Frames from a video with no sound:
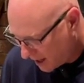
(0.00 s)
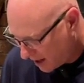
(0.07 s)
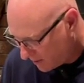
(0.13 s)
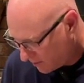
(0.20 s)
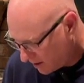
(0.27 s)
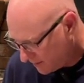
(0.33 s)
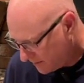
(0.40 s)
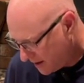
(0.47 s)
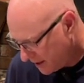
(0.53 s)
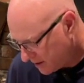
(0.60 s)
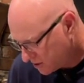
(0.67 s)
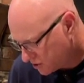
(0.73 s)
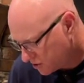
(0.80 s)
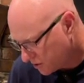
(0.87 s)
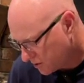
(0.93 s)
I want to make
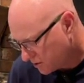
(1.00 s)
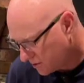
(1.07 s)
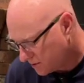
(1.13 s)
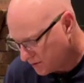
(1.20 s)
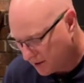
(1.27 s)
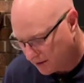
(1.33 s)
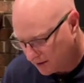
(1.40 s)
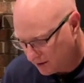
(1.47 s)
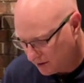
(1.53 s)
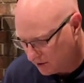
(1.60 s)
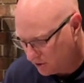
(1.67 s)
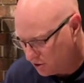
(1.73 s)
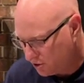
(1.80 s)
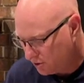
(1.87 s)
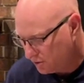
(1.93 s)
sure that the
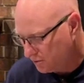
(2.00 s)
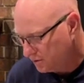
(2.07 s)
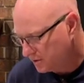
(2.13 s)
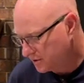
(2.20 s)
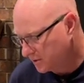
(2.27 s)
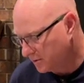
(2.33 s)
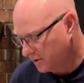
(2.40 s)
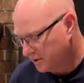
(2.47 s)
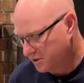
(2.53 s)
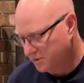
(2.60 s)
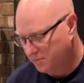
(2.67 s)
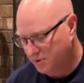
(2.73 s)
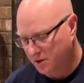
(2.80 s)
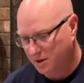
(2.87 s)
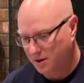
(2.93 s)
shoe is going to
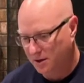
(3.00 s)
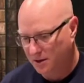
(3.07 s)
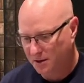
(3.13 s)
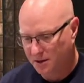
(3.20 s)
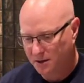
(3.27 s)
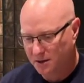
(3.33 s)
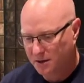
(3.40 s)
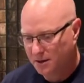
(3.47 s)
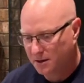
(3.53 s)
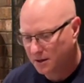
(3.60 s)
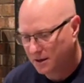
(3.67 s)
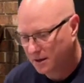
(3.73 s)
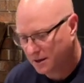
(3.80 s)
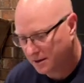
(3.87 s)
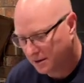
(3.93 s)
be
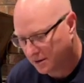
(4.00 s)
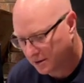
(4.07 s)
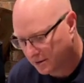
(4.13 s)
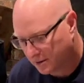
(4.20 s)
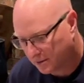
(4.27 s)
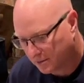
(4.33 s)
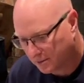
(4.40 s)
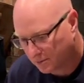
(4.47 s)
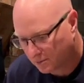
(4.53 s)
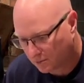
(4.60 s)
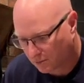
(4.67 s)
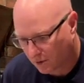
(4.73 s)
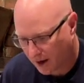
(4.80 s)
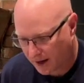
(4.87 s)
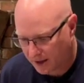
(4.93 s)
in the
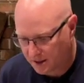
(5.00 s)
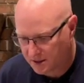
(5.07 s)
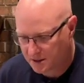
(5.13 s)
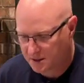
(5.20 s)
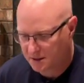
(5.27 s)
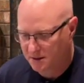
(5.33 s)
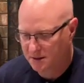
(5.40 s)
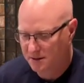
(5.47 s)
right,